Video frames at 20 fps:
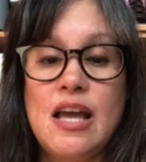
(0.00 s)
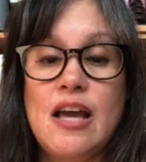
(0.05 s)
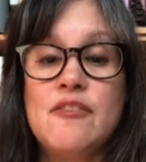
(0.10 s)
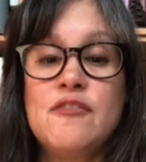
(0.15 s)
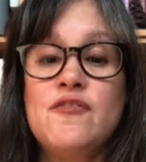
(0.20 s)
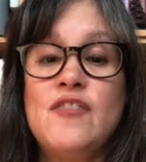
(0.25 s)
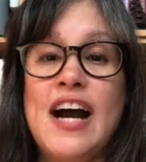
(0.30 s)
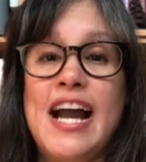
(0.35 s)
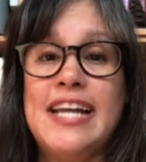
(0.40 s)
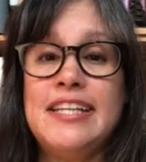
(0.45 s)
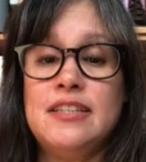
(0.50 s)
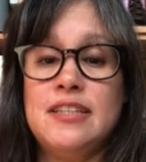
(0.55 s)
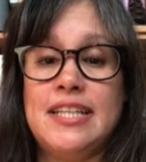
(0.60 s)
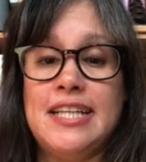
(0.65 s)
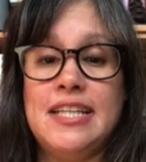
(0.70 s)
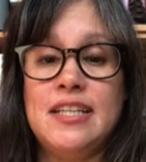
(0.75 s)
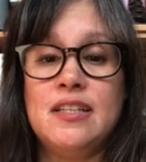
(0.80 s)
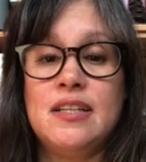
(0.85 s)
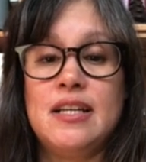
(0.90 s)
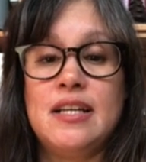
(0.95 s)

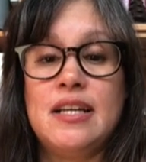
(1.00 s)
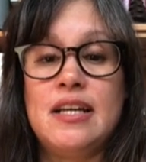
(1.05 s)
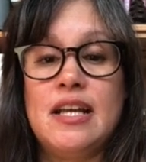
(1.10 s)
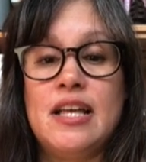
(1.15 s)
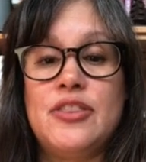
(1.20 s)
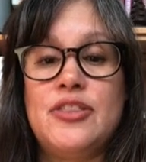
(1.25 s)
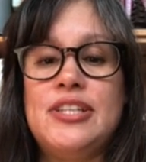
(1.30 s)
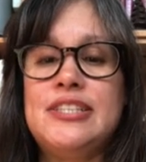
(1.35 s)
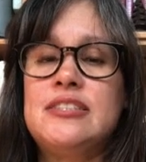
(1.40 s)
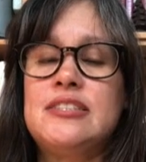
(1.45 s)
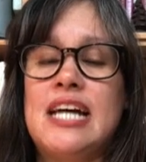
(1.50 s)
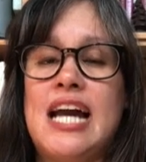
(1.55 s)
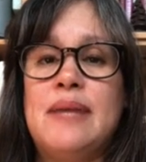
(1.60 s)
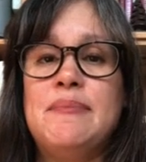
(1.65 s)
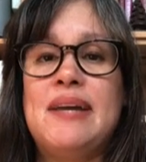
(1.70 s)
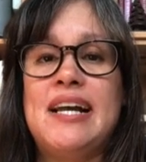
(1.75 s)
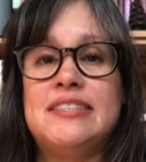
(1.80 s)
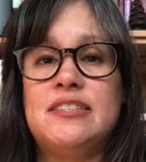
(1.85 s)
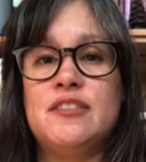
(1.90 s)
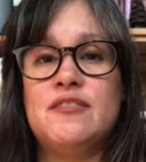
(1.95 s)
Finally, this
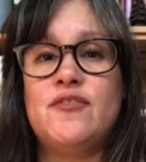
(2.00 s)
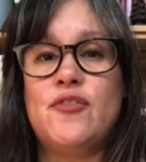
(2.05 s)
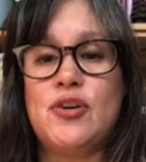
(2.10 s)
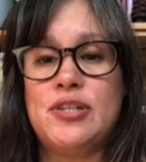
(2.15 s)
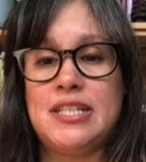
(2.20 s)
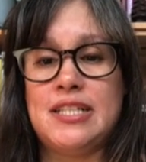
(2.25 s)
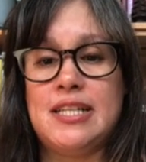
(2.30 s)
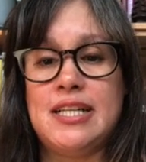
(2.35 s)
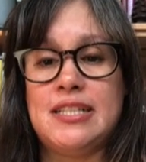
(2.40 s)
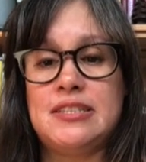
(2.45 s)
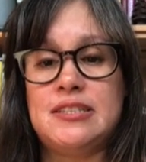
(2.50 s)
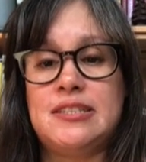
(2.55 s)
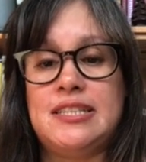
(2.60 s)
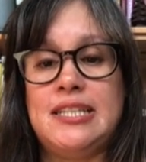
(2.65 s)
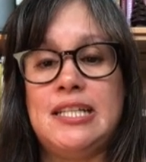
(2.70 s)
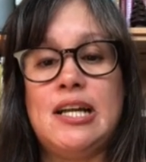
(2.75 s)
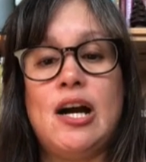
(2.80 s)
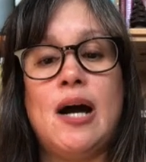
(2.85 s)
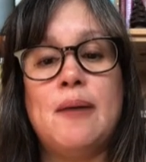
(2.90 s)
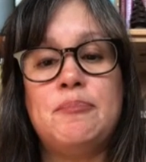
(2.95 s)
time has afforded us
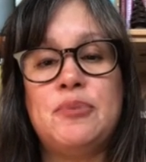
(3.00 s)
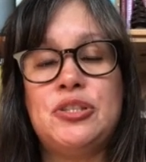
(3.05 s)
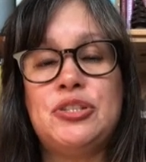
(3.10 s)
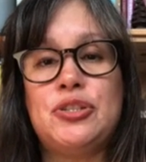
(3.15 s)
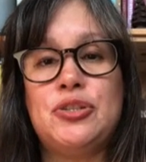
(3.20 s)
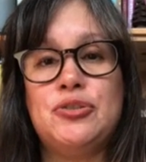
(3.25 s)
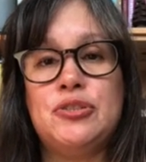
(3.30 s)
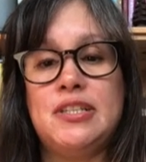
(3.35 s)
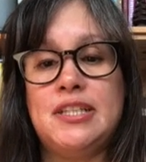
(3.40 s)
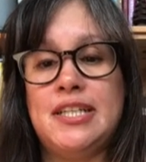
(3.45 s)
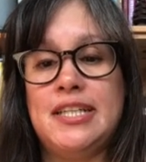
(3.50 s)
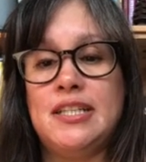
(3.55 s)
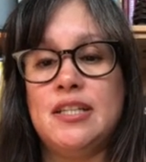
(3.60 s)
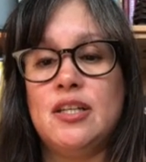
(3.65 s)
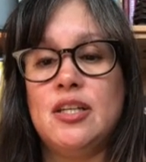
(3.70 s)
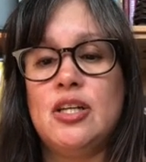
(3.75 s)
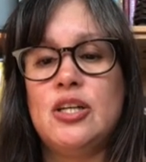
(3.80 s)
the opportunity